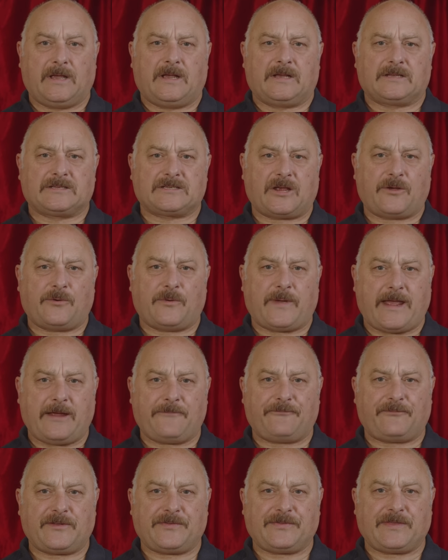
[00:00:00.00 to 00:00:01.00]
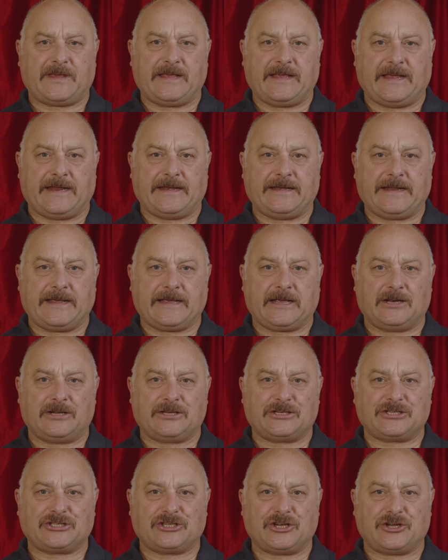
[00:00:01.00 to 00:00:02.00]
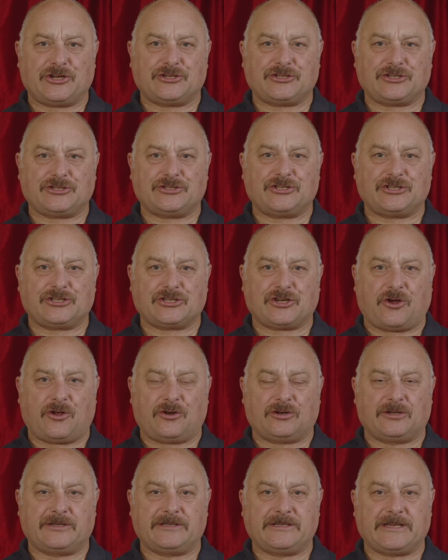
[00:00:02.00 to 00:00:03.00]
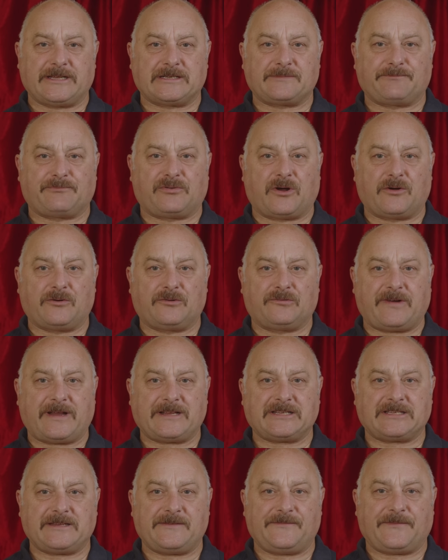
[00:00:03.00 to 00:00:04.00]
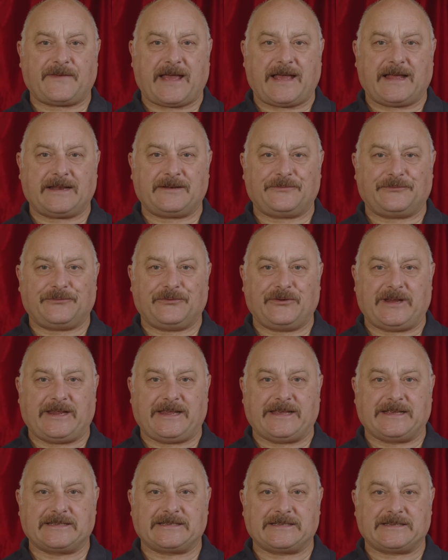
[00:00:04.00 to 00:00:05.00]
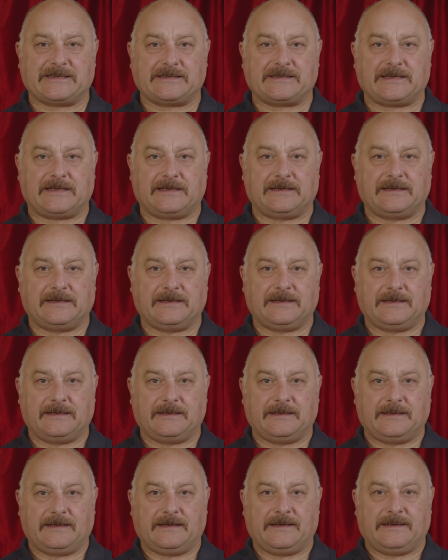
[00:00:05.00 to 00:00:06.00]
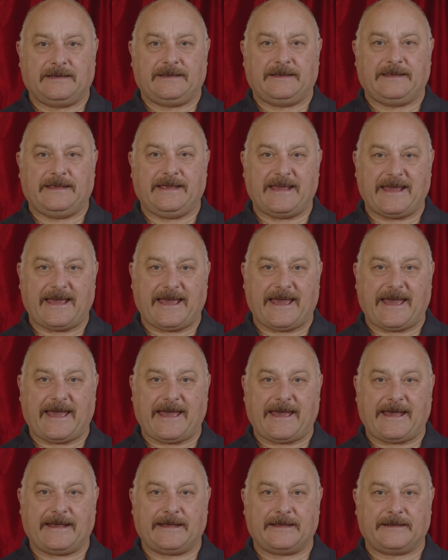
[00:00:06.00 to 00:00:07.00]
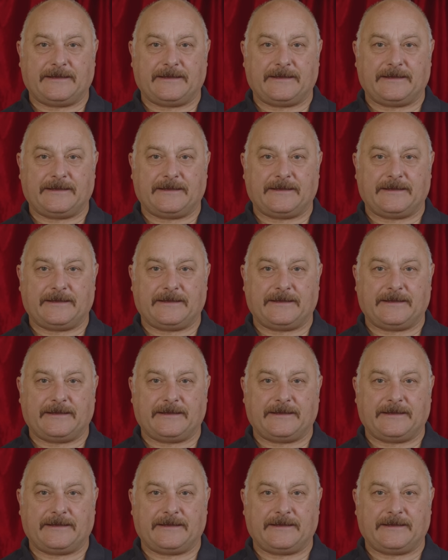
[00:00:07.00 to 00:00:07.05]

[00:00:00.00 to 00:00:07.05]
So everything in Nicola Sturgeon's Scotland is progressive and free, is it? Yeah.